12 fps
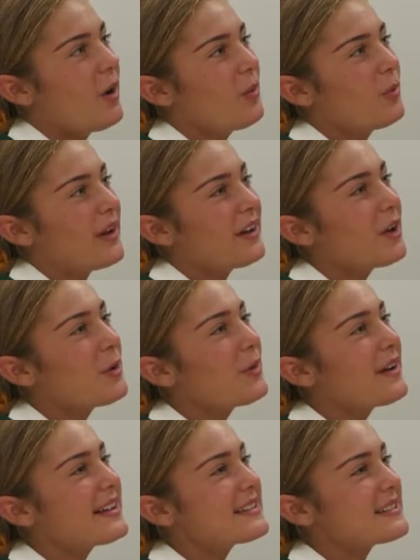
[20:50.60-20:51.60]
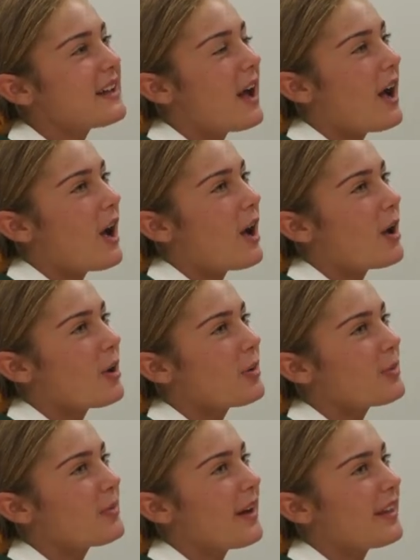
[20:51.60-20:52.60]
When I was,
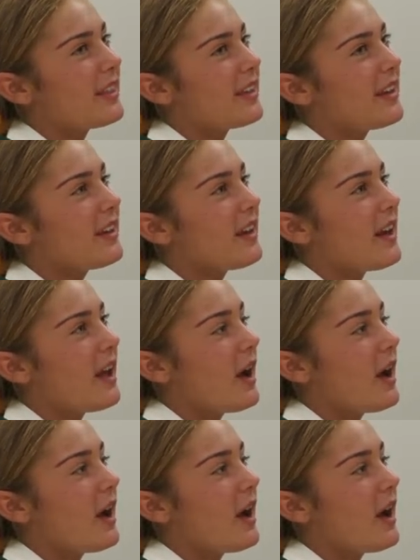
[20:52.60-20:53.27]
I think,